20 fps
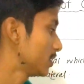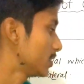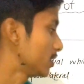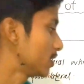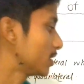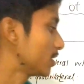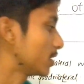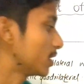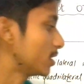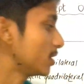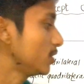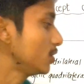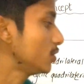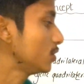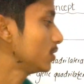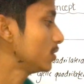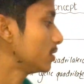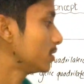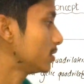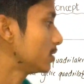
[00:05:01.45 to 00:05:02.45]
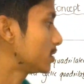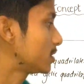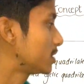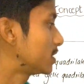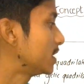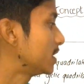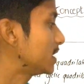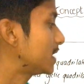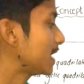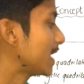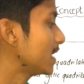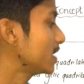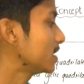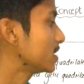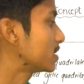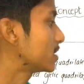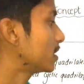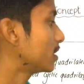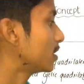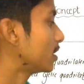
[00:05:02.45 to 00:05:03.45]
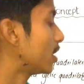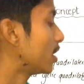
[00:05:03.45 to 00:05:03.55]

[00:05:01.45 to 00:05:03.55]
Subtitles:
Here theta is the